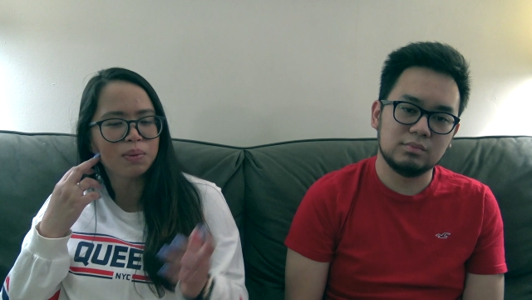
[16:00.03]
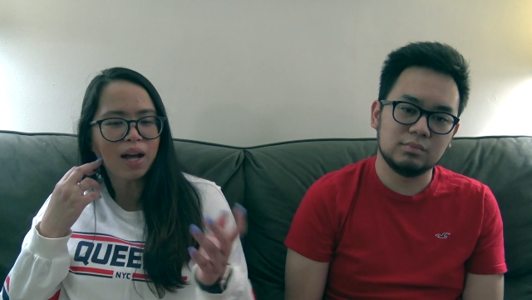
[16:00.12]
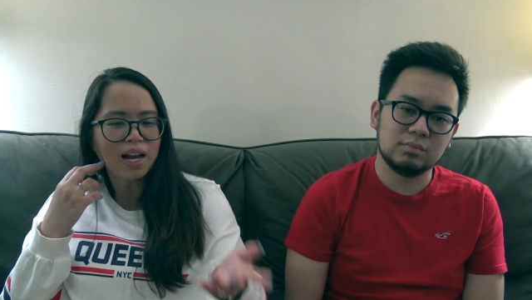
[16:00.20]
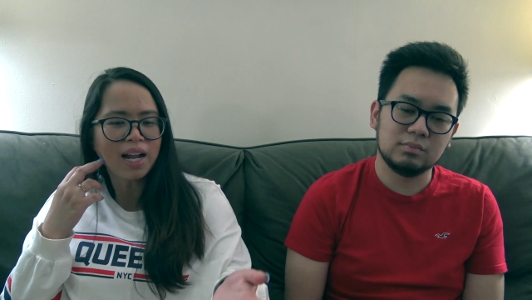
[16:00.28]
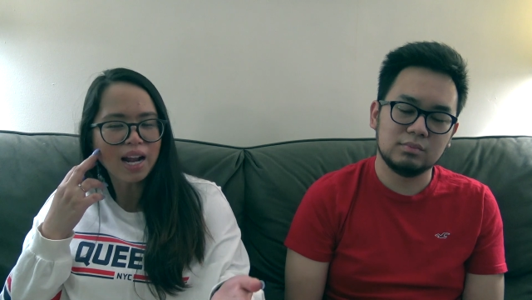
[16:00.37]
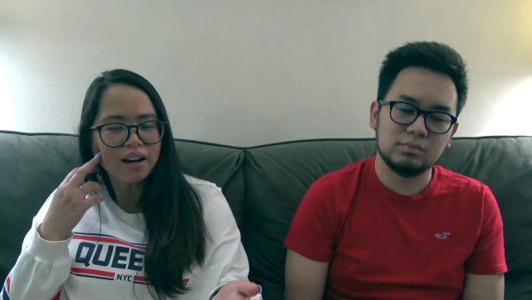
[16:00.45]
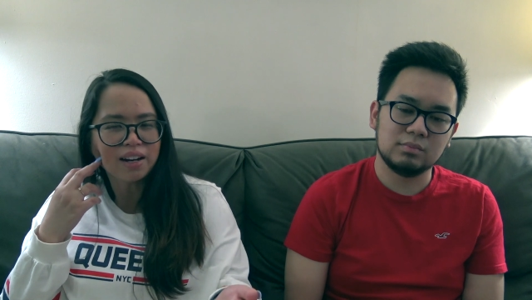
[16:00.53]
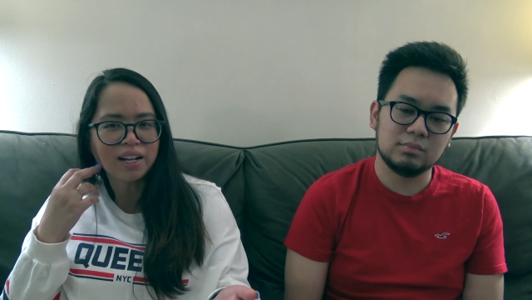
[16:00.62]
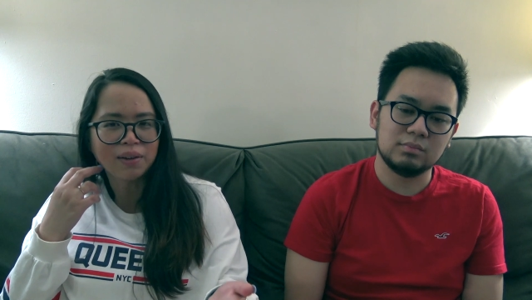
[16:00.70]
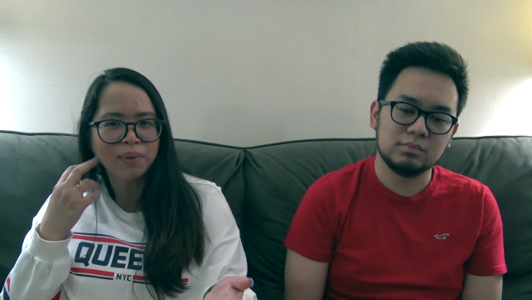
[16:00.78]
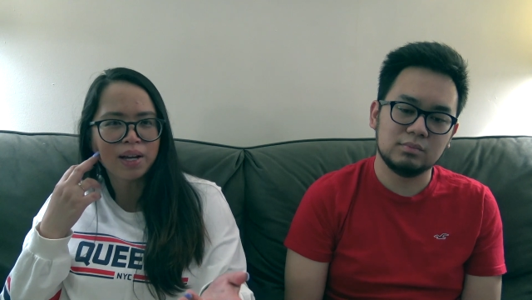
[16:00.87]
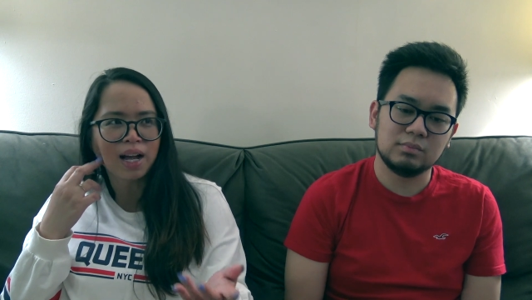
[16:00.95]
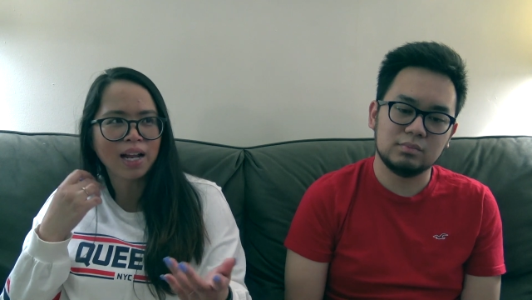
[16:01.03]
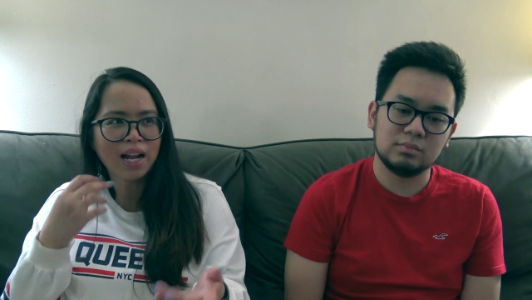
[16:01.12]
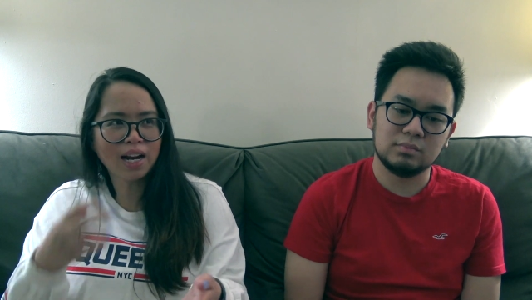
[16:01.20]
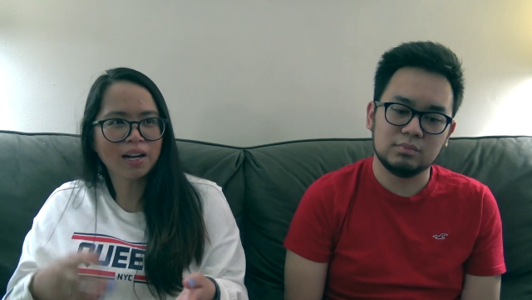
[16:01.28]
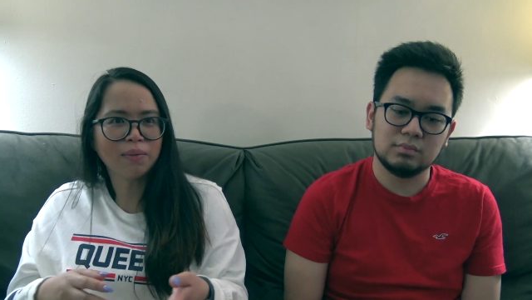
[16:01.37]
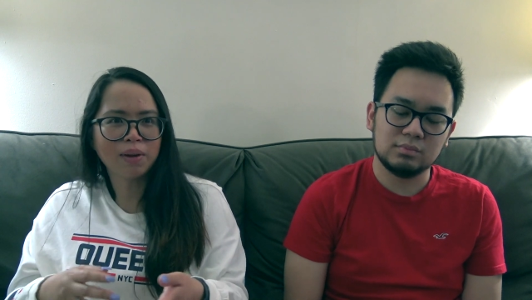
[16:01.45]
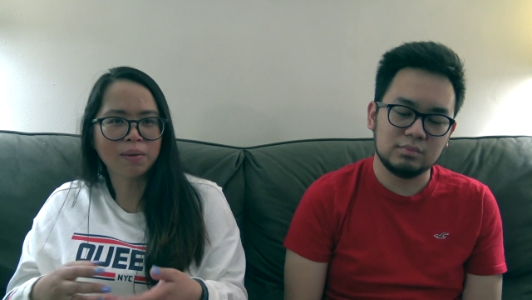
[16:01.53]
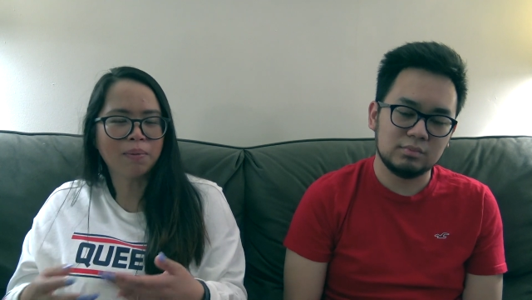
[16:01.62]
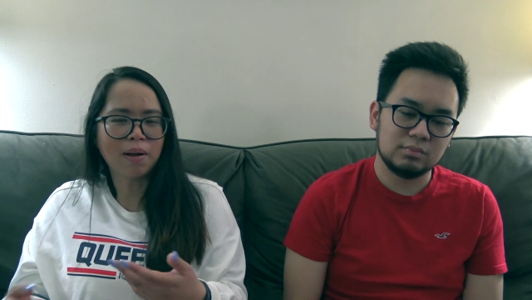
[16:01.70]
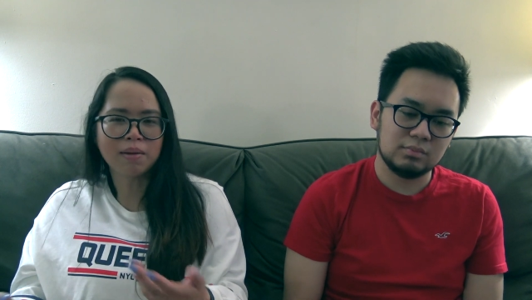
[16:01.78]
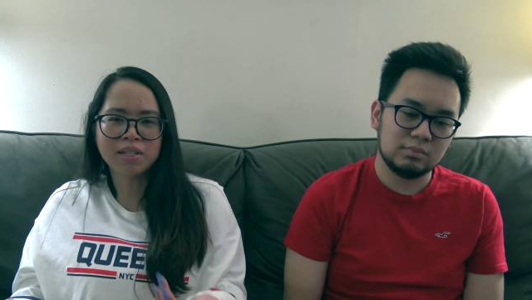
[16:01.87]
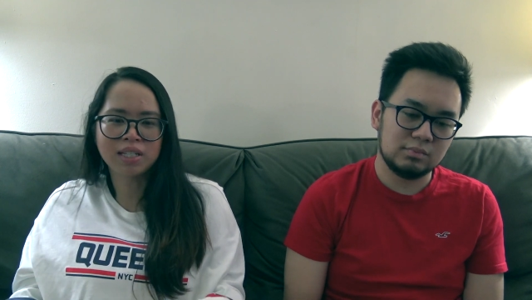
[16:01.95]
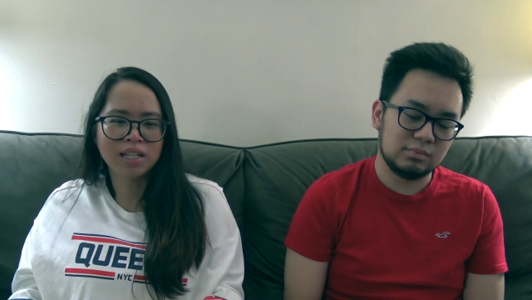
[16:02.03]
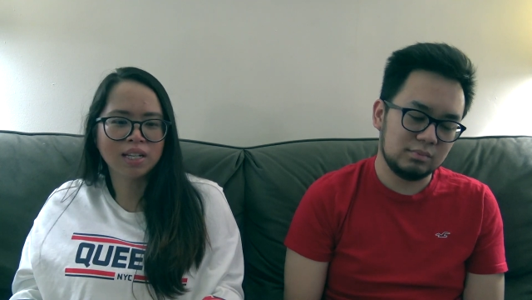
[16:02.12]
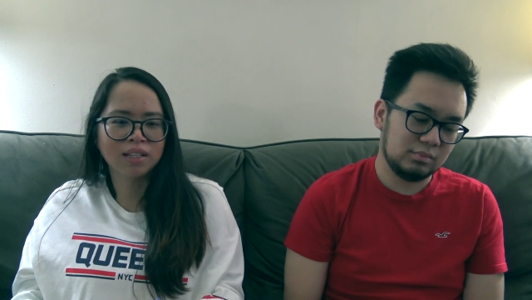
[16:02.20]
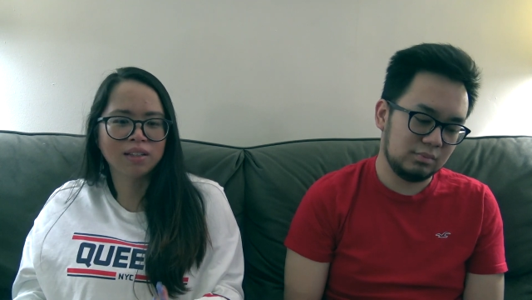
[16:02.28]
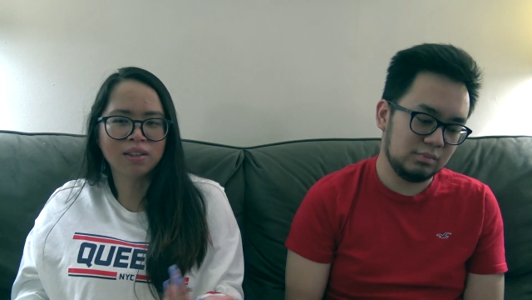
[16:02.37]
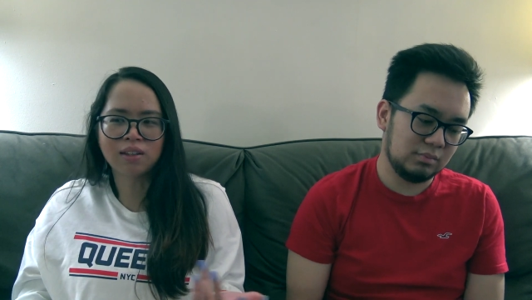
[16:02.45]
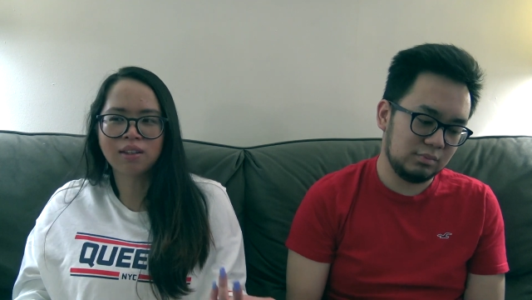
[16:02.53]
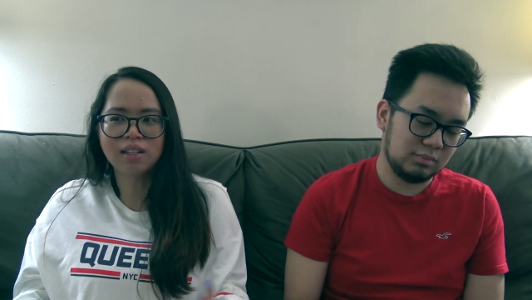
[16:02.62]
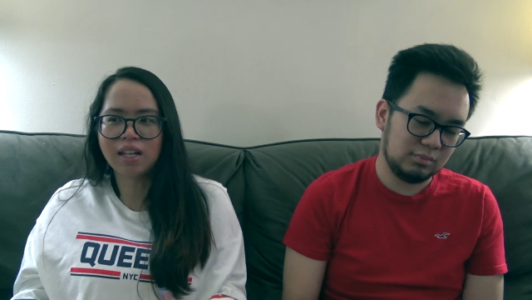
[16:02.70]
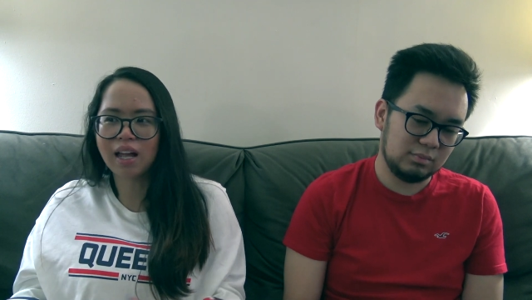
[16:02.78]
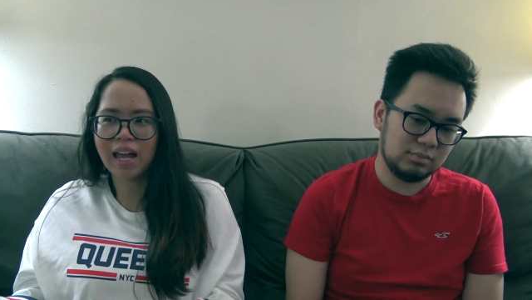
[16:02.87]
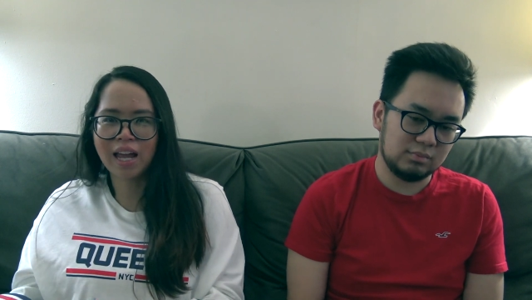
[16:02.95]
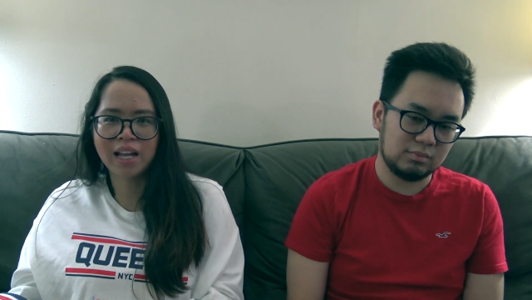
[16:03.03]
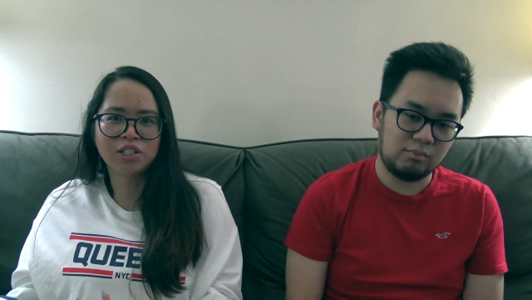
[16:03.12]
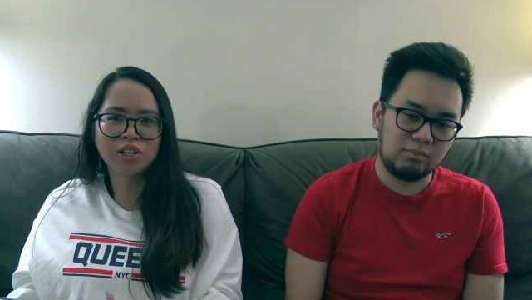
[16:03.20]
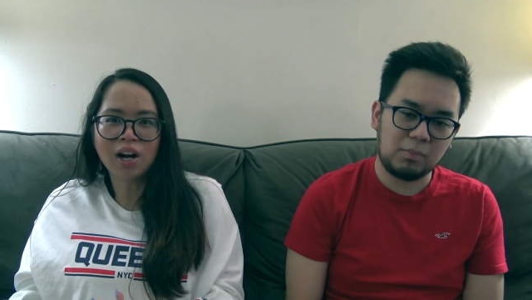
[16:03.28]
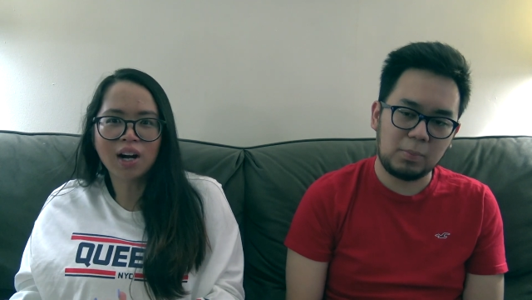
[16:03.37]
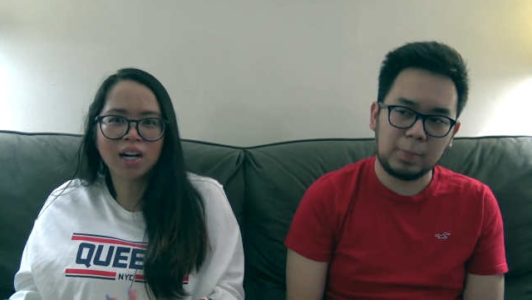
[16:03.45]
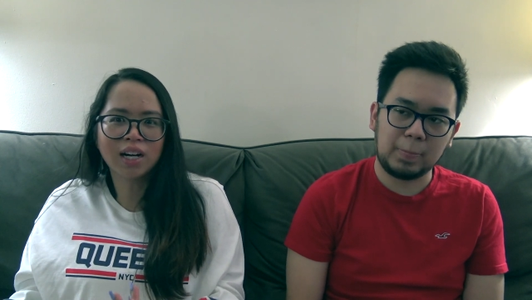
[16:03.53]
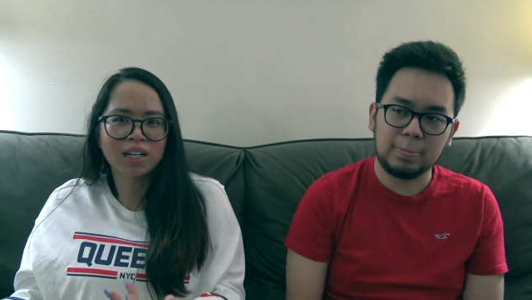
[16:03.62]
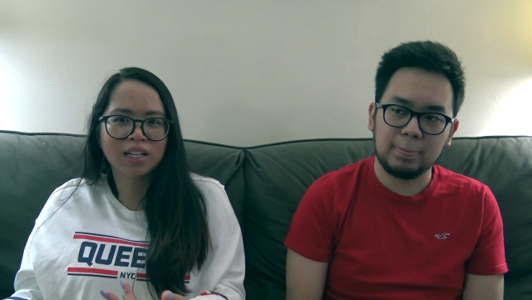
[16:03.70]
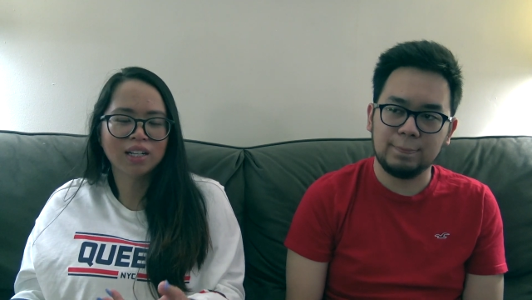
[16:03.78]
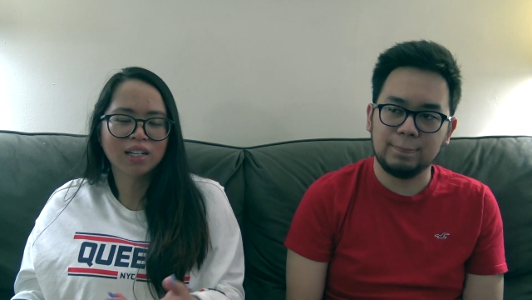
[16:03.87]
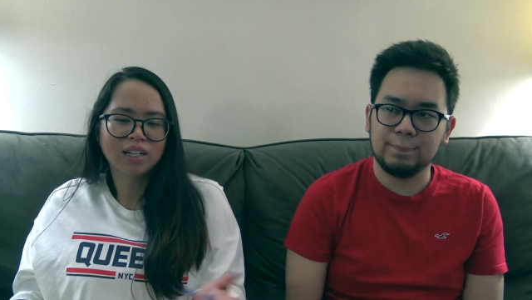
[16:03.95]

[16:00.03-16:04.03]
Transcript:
Speaker 1: we got Harry, we got Harry. We could probably see HR.